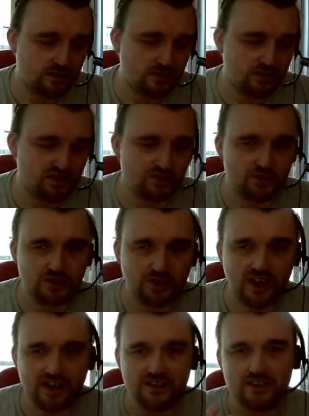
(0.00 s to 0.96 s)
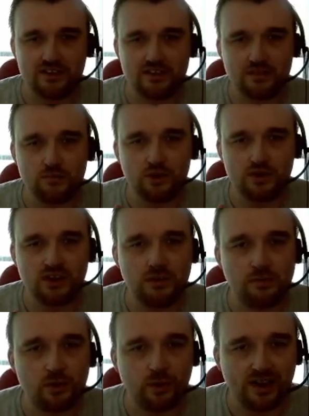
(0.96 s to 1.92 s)
So yeah, the moon
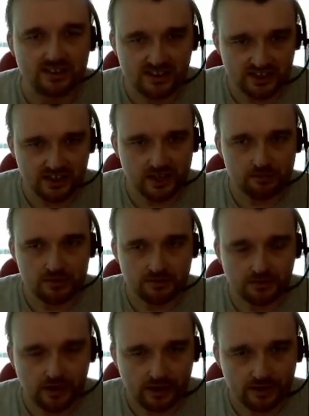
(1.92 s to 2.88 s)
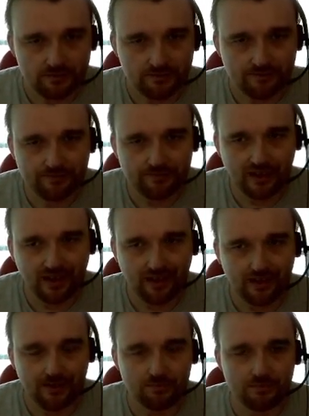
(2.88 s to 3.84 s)
can be quite a deceptive light.
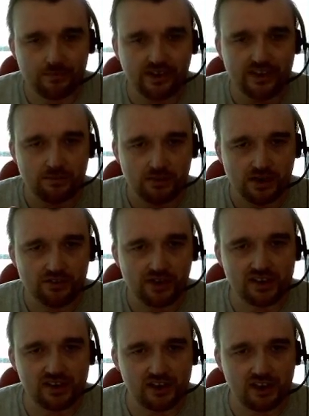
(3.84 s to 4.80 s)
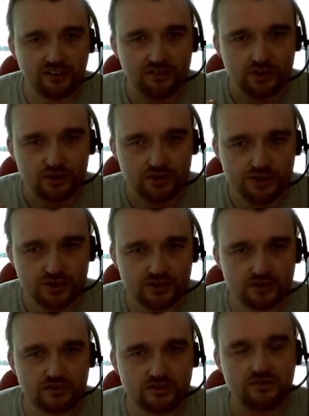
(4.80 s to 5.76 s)
It can be a really kind of
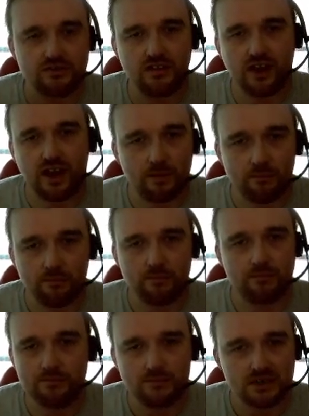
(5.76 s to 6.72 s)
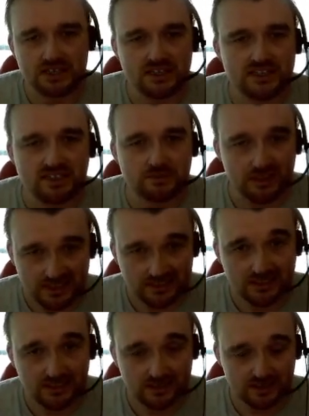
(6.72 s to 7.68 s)
confusing place to
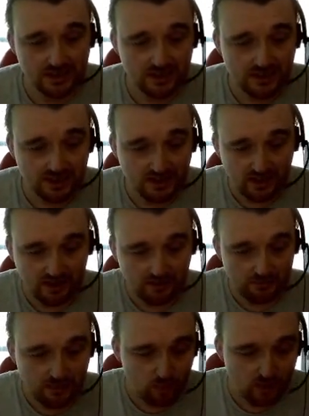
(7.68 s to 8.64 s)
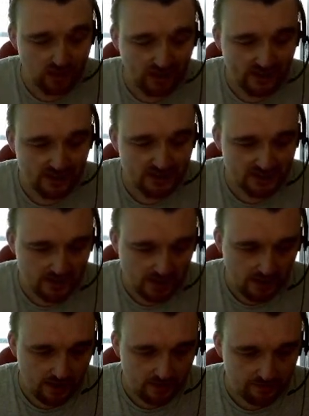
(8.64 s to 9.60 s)
be. And we kind of see
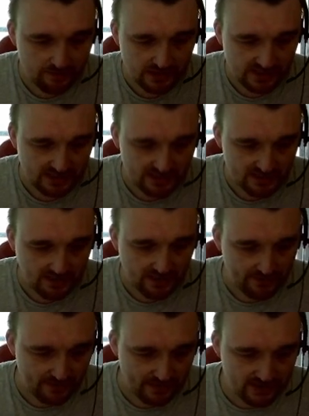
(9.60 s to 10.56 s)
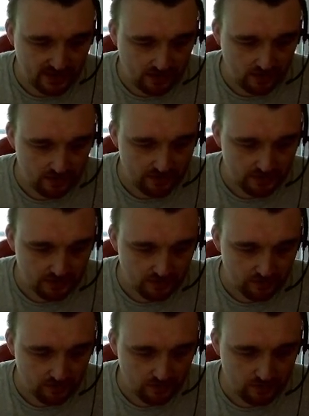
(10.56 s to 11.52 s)
that reflected in this card.
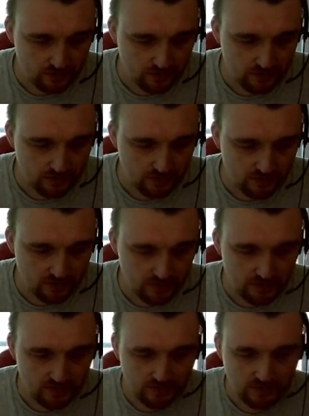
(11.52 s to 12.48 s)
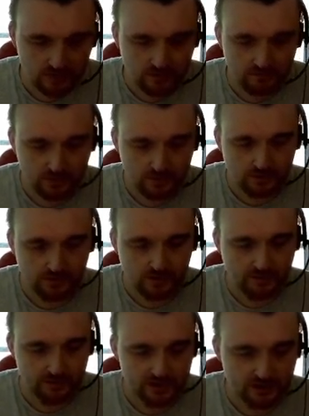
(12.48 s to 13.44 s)

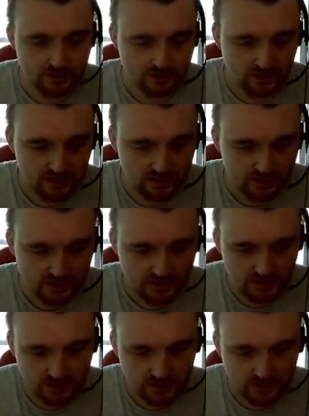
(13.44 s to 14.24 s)
Beautiful image, so it is.